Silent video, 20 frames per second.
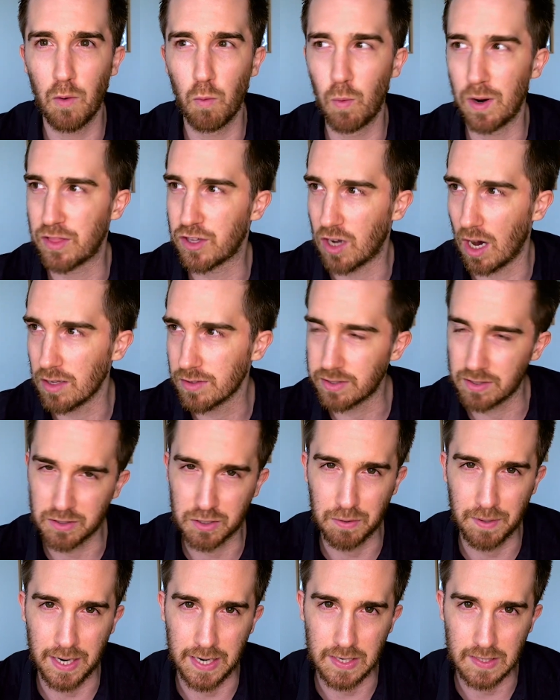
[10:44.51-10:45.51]
with content
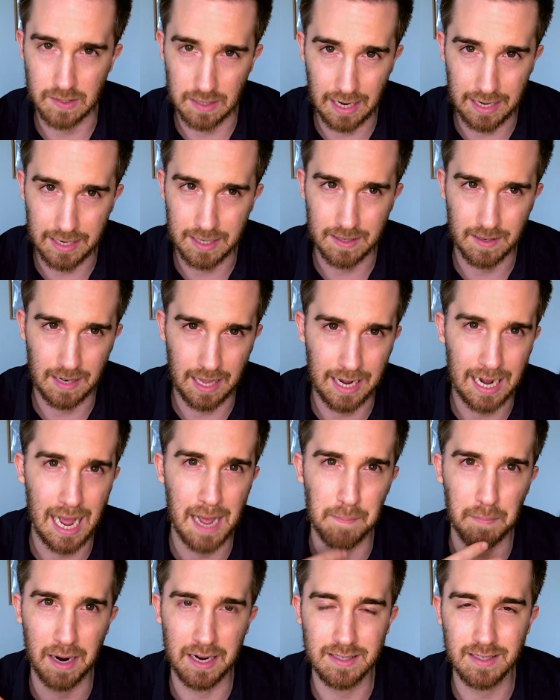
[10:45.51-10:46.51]
creators, like
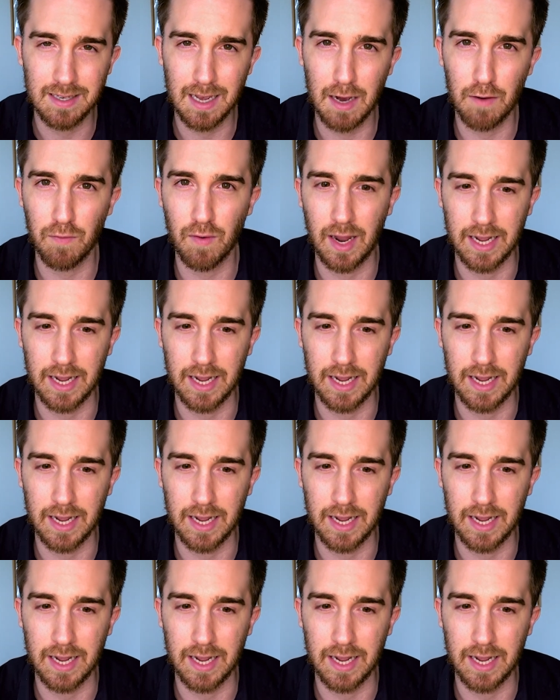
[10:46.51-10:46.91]
I myself.